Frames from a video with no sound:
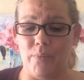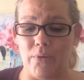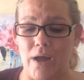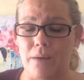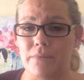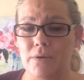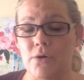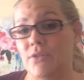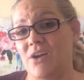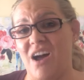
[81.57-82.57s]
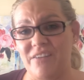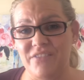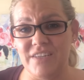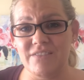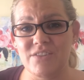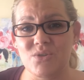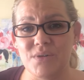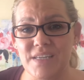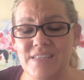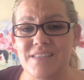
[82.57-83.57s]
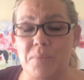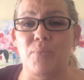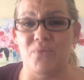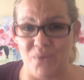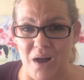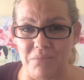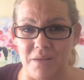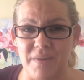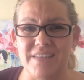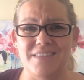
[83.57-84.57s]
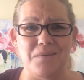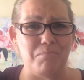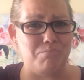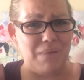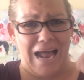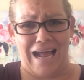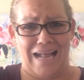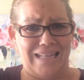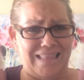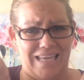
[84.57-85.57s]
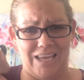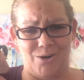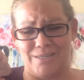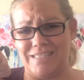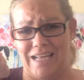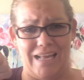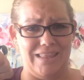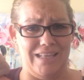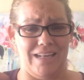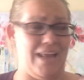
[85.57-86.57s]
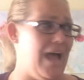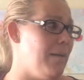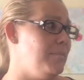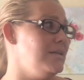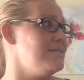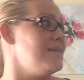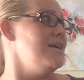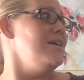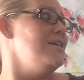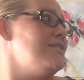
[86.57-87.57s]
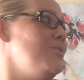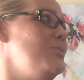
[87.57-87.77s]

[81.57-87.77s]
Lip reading: problem or the conflict of the story is the problem. It's the bad thing or sad thing that happens that